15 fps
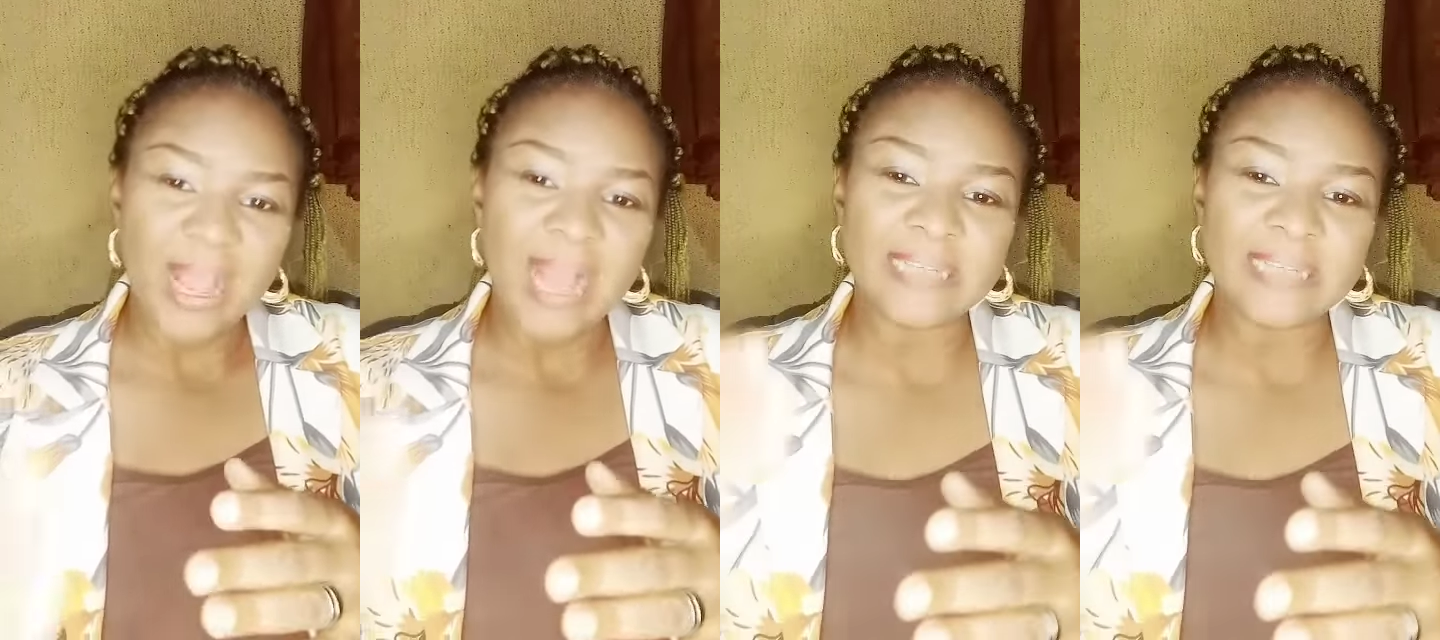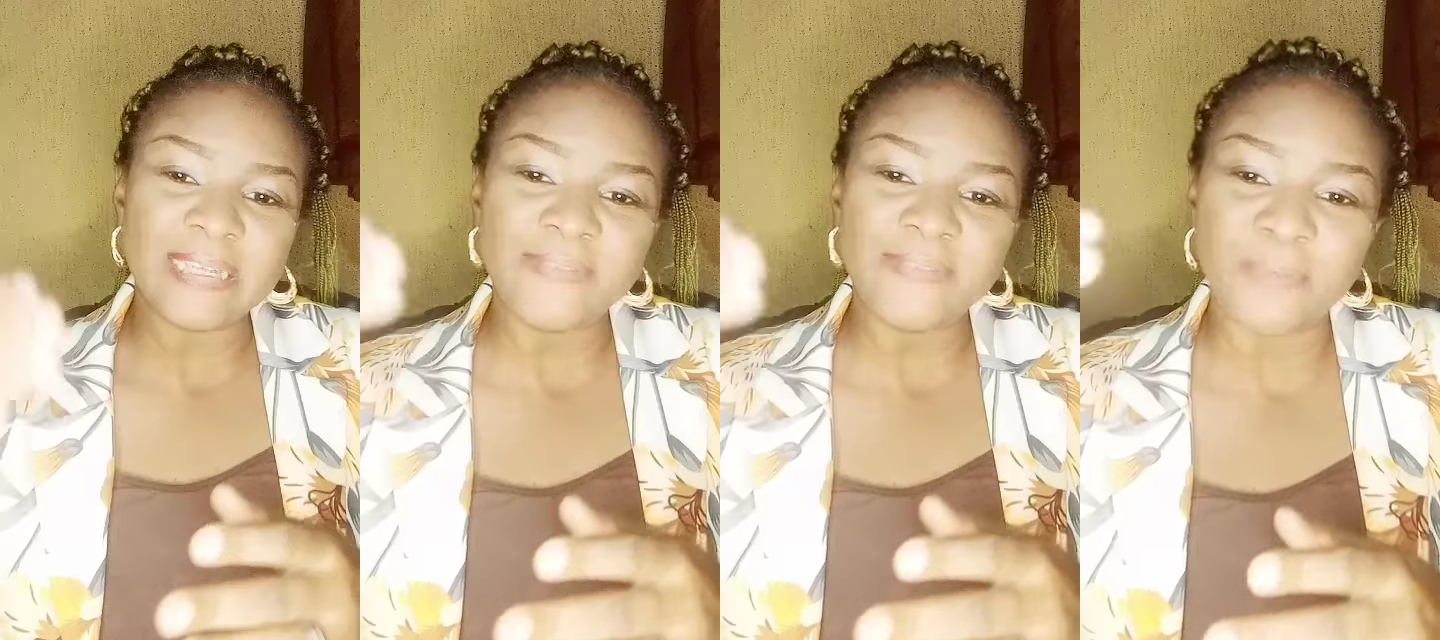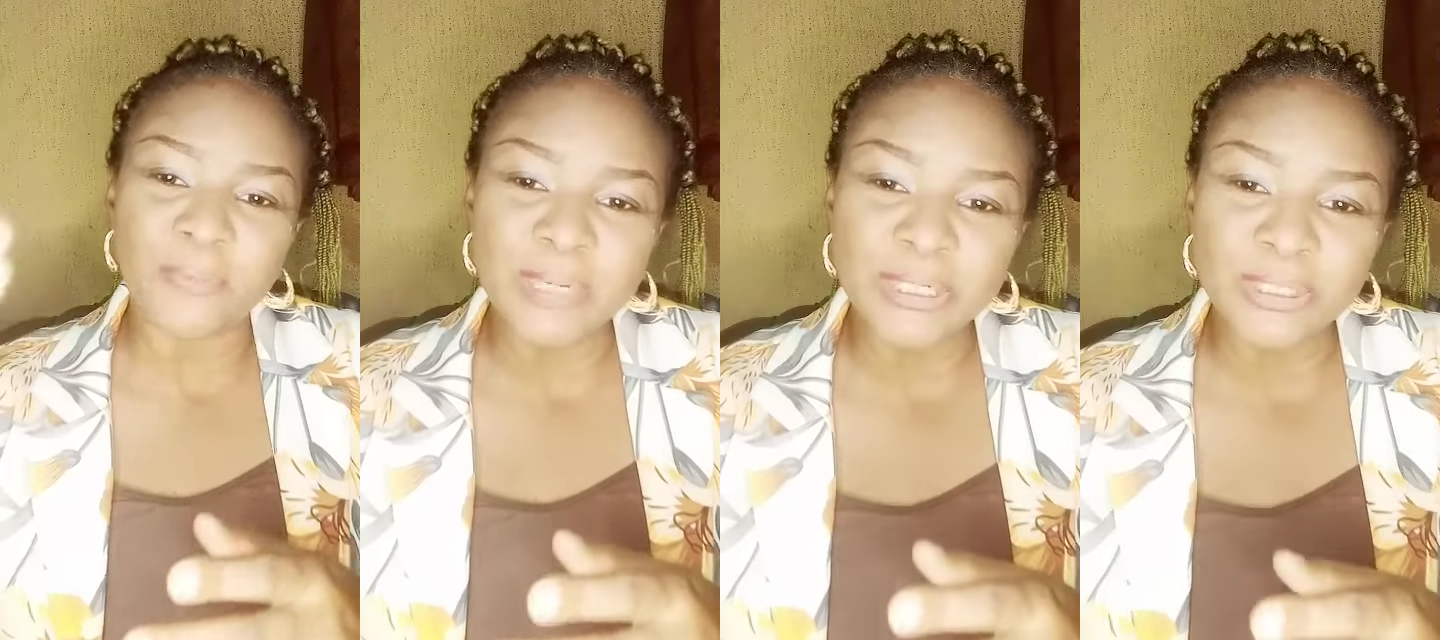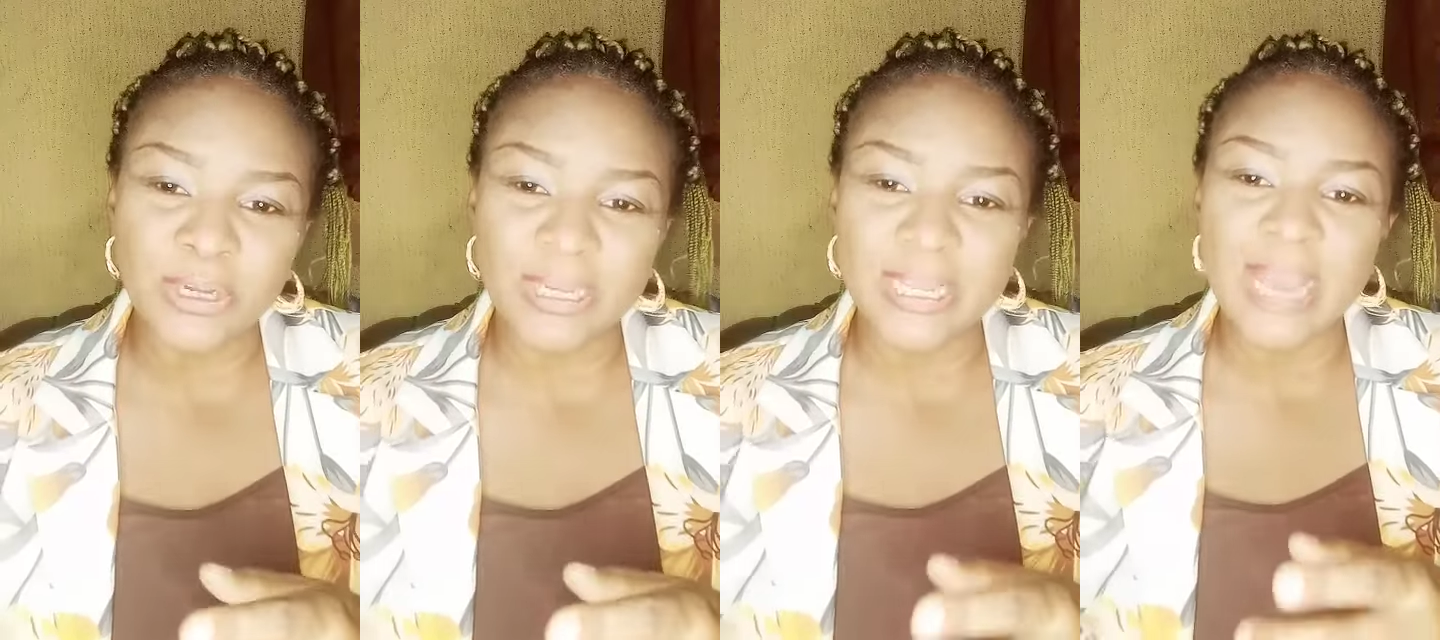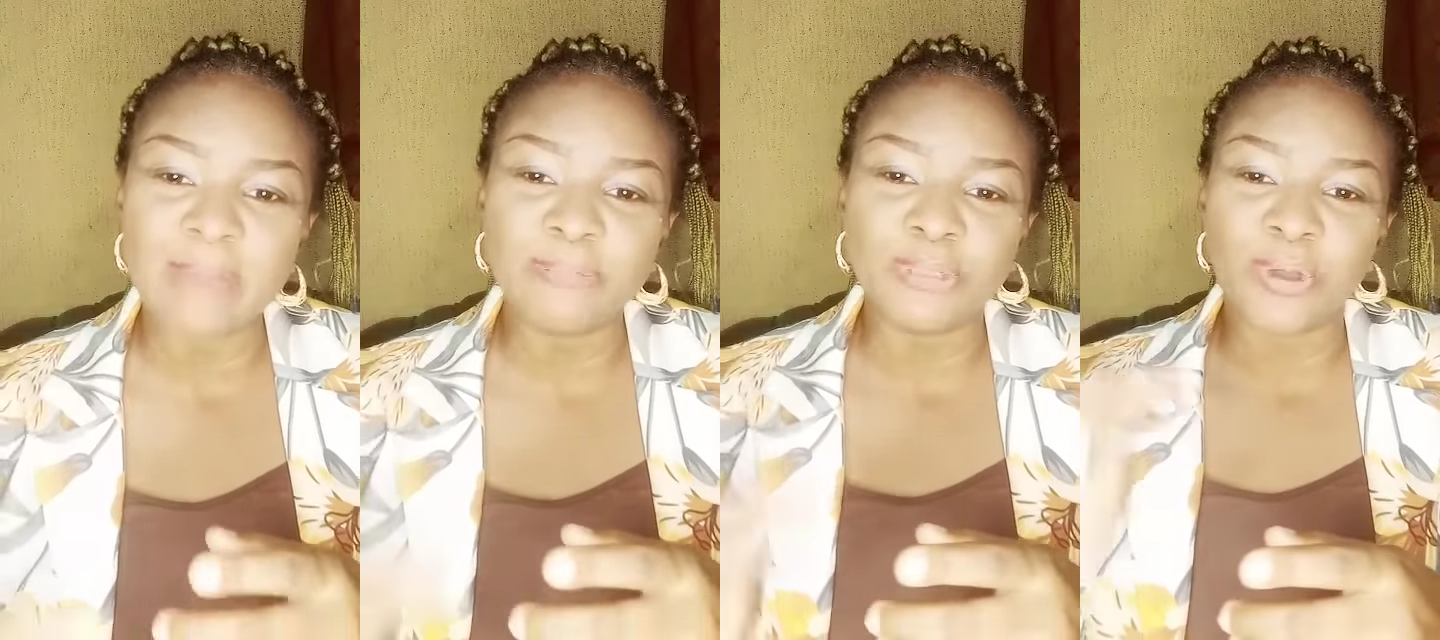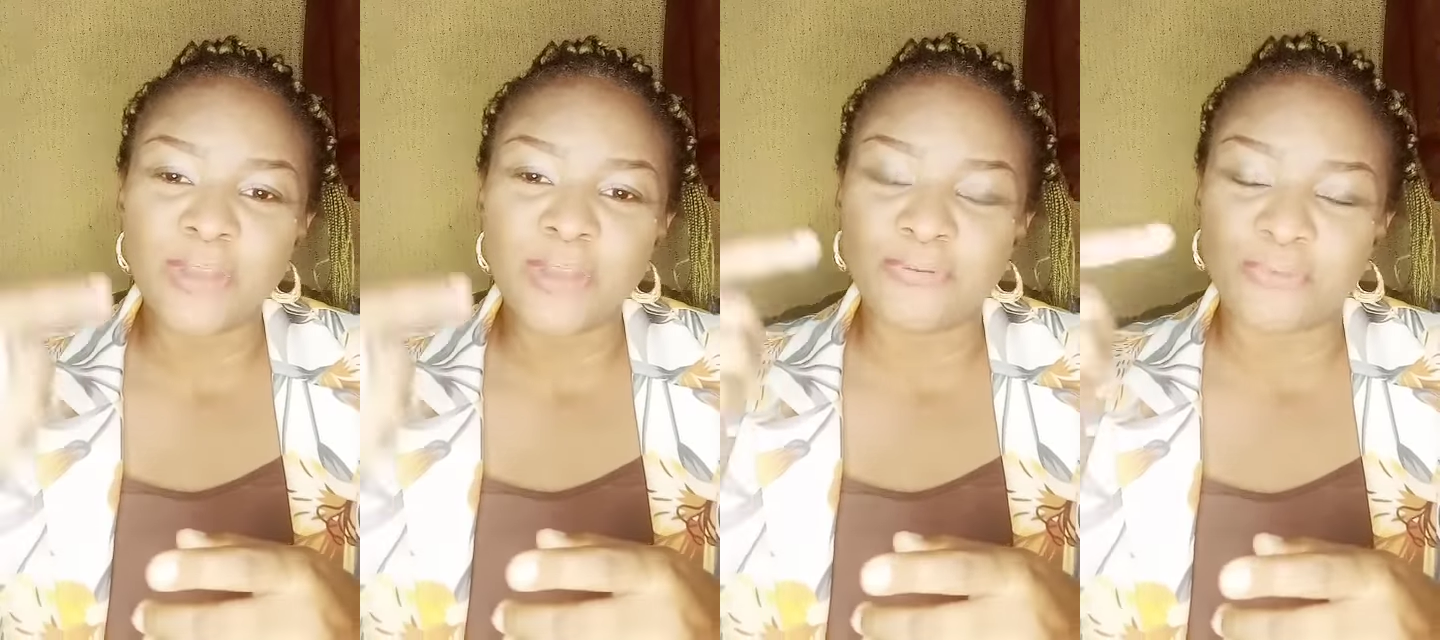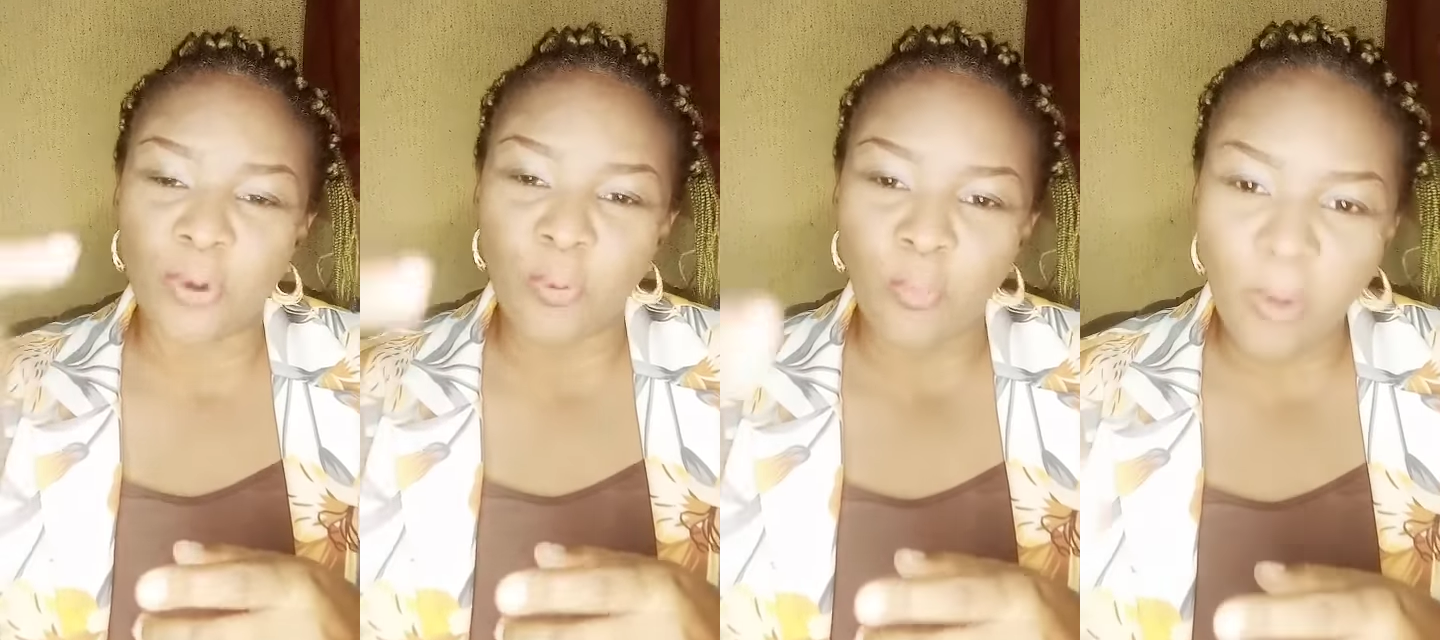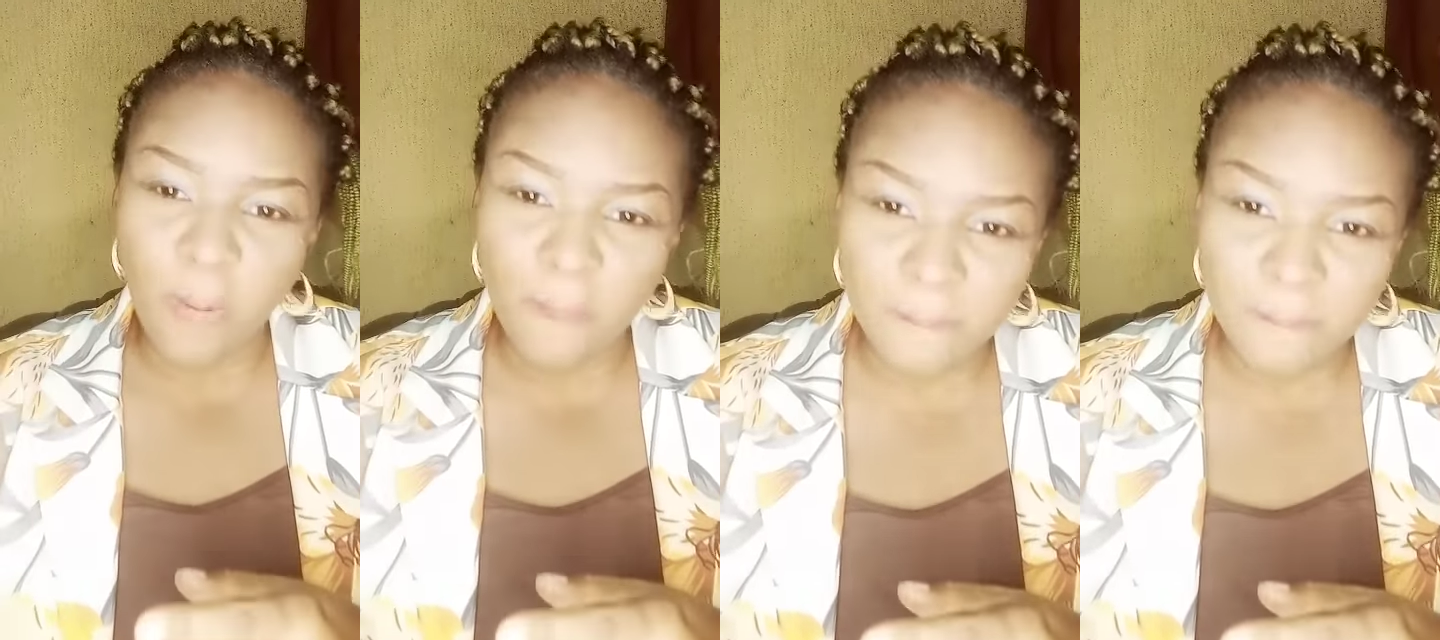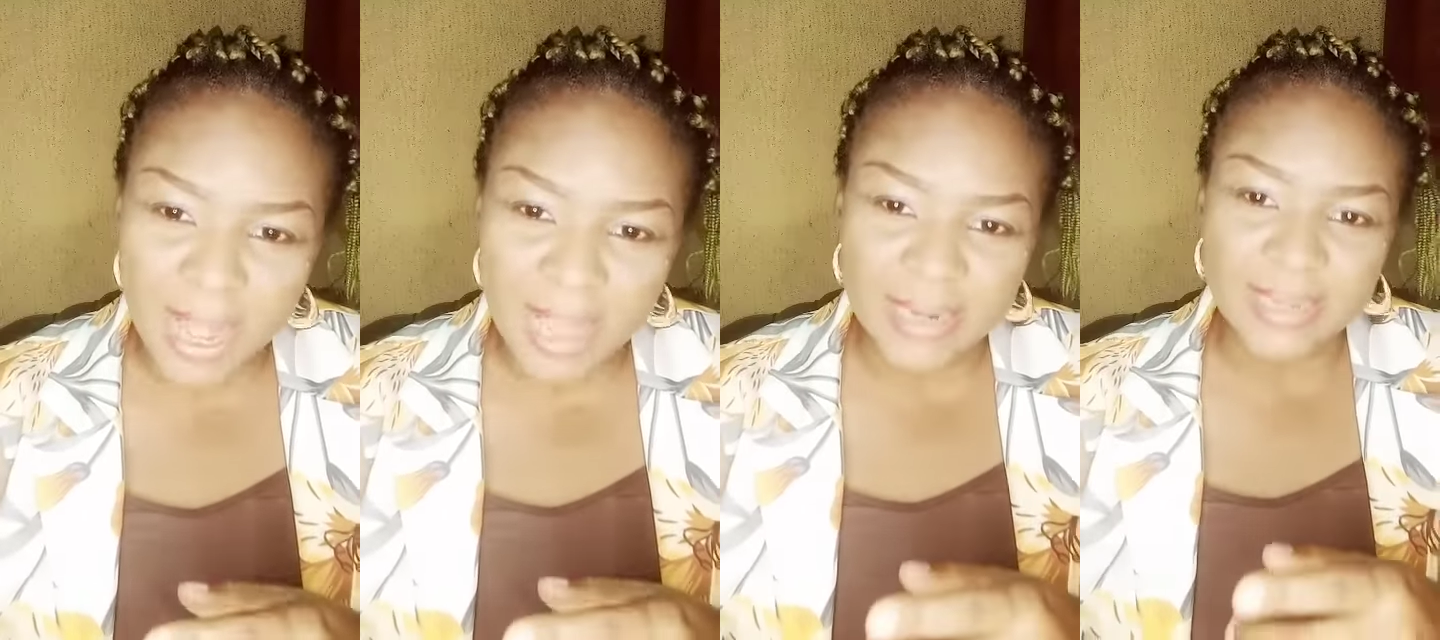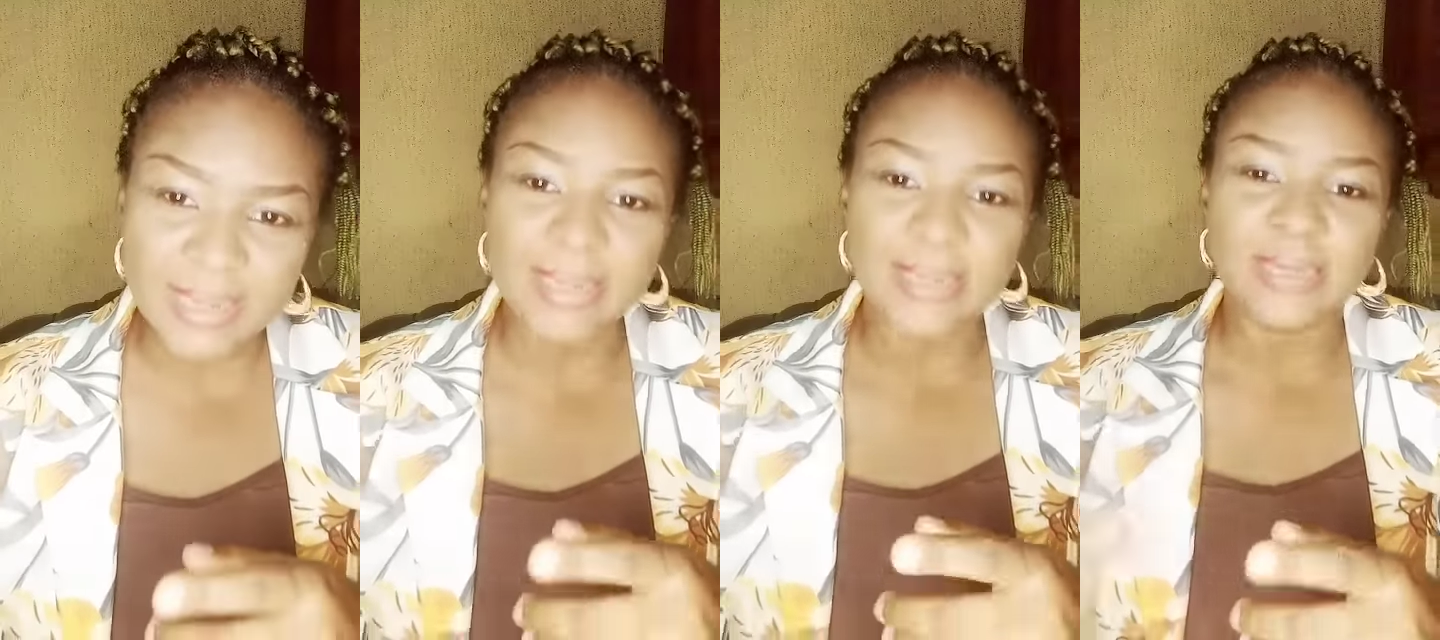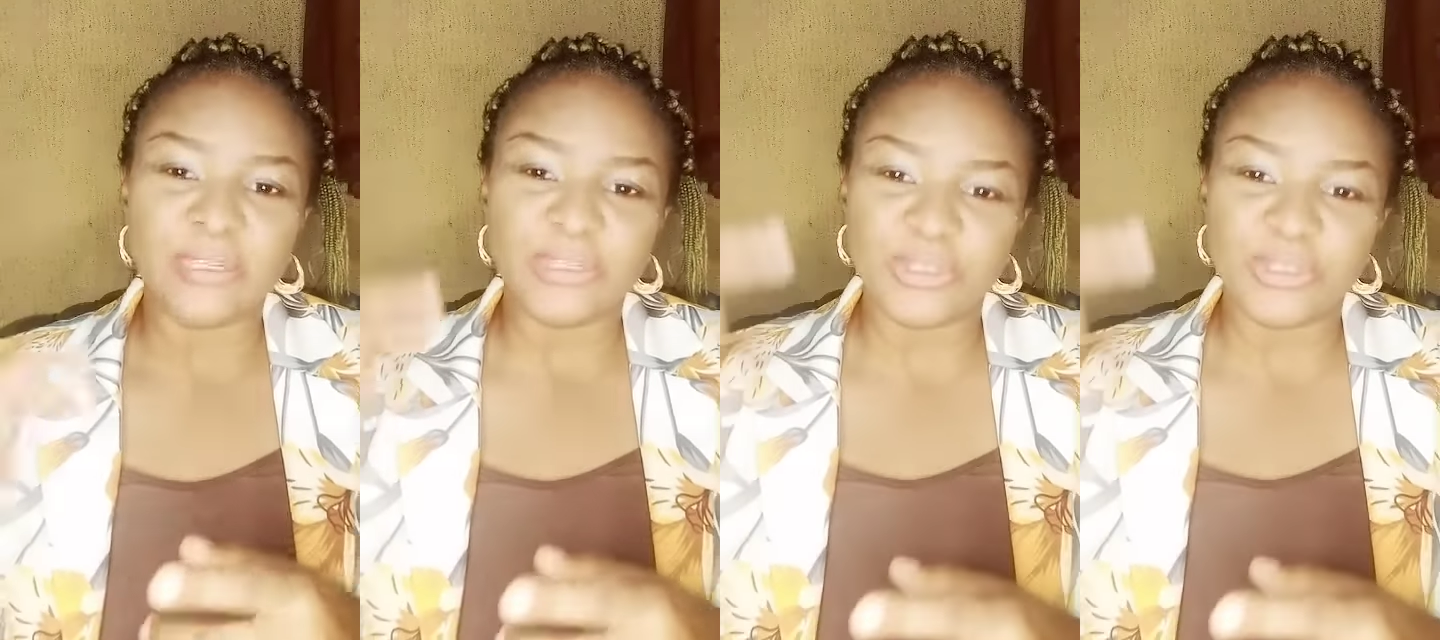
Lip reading: as the information kept going from one man